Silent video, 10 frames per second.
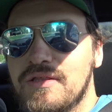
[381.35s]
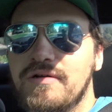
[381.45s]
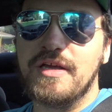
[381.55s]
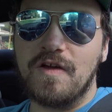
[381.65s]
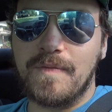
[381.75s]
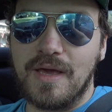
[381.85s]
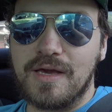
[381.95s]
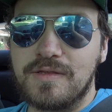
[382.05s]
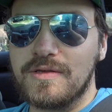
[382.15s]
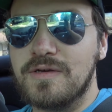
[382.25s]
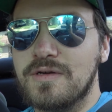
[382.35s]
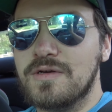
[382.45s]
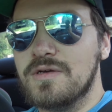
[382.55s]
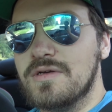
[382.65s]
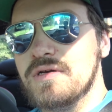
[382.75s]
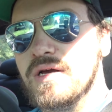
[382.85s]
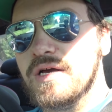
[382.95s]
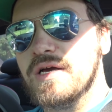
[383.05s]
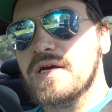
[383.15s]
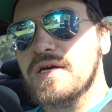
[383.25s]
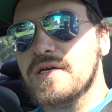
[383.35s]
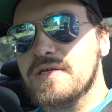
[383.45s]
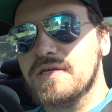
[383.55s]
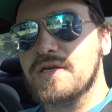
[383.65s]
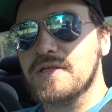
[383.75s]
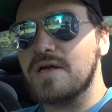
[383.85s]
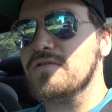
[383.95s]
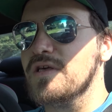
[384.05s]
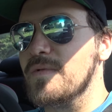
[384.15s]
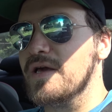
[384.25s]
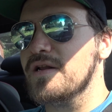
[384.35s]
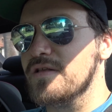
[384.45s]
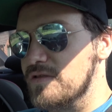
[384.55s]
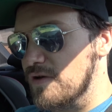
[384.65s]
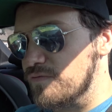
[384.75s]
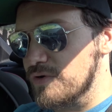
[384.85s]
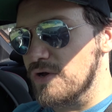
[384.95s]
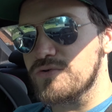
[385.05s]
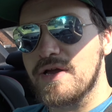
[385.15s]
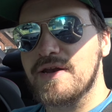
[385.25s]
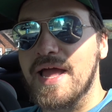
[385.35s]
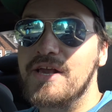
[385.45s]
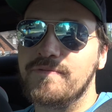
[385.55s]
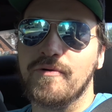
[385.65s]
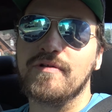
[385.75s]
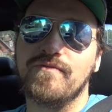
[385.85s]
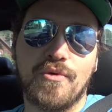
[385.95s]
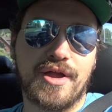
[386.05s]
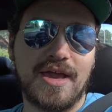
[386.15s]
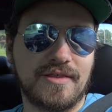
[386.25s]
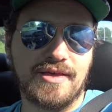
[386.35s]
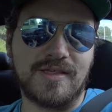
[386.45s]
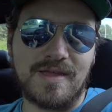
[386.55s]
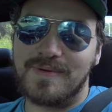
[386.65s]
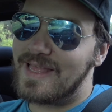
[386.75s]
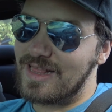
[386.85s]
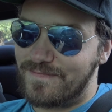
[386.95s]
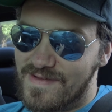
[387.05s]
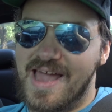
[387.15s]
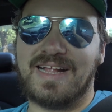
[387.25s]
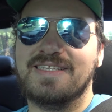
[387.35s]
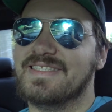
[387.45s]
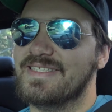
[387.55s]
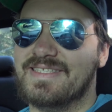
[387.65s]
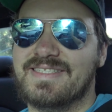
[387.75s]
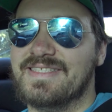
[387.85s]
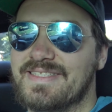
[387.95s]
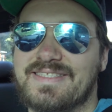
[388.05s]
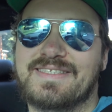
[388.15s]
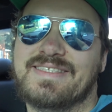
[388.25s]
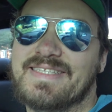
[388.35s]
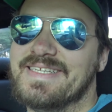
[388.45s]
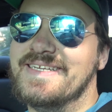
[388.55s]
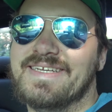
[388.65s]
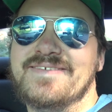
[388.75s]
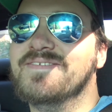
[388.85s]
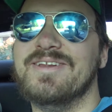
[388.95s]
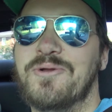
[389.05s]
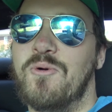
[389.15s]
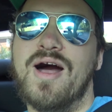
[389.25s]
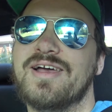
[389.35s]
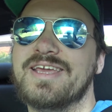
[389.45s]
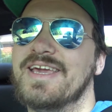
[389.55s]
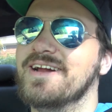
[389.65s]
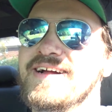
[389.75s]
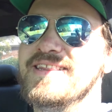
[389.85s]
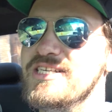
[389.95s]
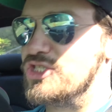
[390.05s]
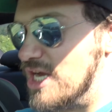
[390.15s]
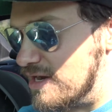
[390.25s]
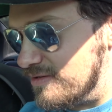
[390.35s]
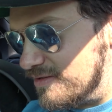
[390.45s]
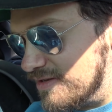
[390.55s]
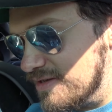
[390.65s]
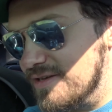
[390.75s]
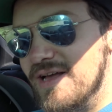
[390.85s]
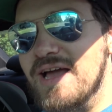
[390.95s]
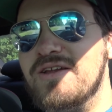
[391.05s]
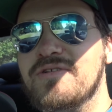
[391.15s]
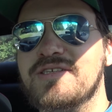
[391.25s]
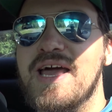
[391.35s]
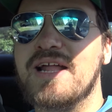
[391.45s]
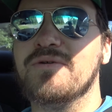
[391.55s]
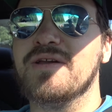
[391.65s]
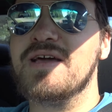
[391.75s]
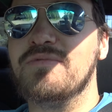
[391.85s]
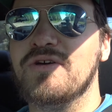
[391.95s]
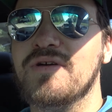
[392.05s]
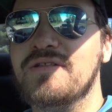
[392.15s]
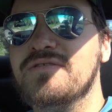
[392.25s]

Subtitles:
30 FPS because I don't think my editing software knows how to export in 4K 60, but that's fine. We do quality here on this channel. I know exactly what I'm doing.